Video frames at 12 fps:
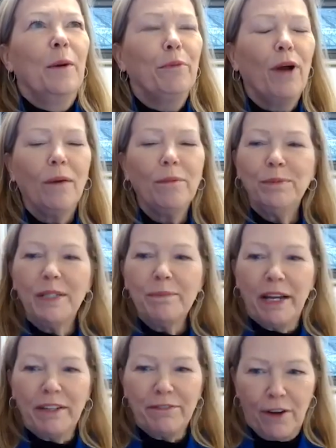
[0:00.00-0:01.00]
Probably
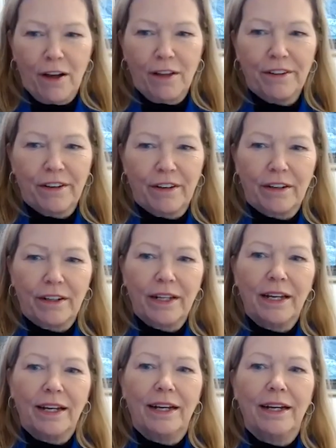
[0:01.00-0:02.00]
my father.
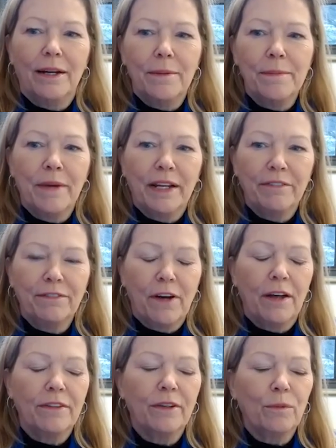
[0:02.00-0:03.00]
My
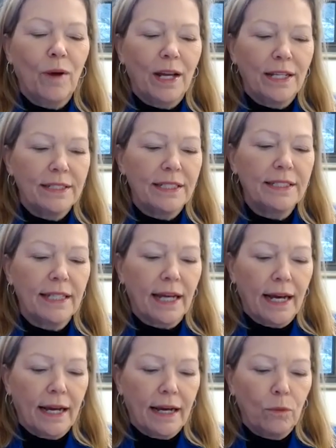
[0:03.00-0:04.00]
father
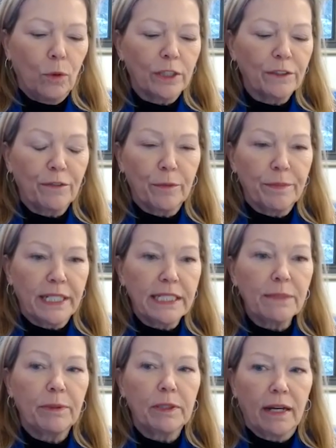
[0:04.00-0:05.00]
worked for
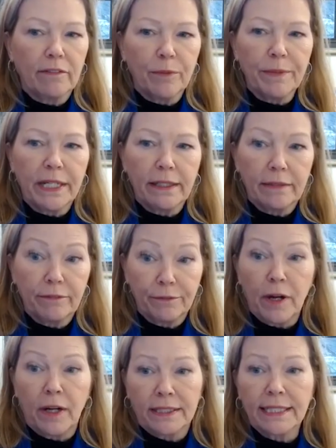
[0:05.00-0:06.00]
municipal government
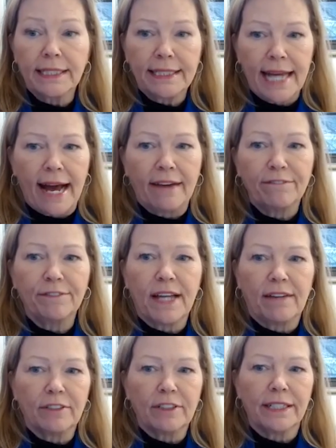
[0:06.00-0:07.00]
as a staff
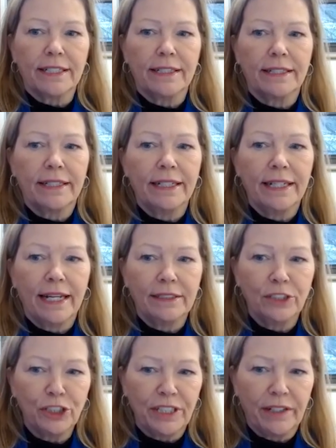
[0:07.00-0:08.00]
level in
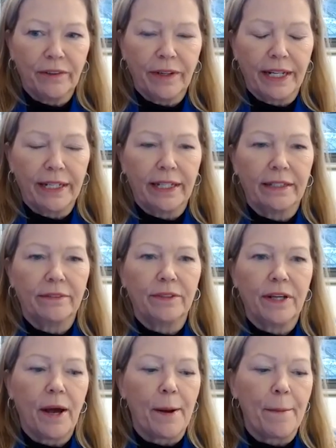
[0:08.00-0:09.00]
engineering
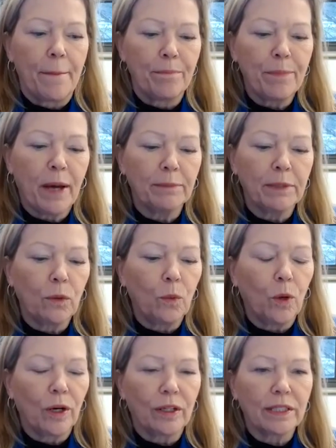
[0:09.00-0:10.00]
and public
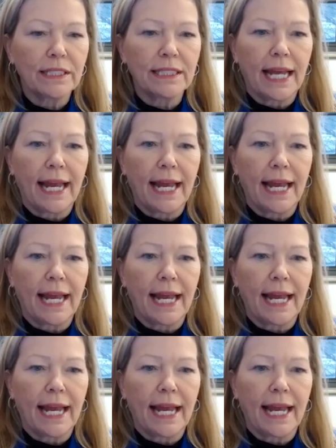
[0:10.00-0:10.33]
works.